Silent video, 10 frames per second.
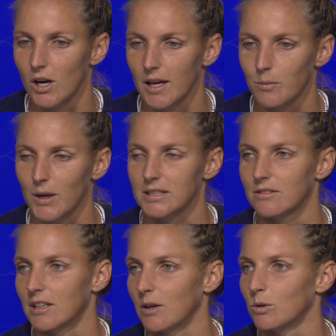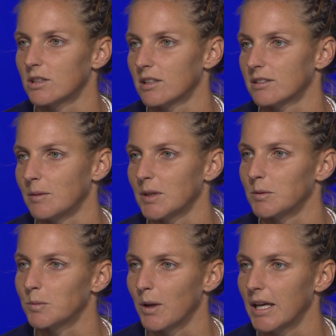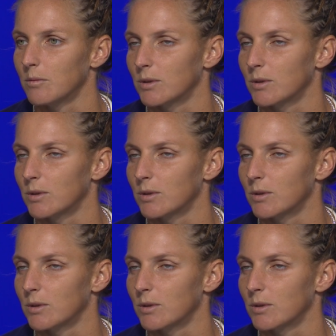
like, passive than I would sometimes play.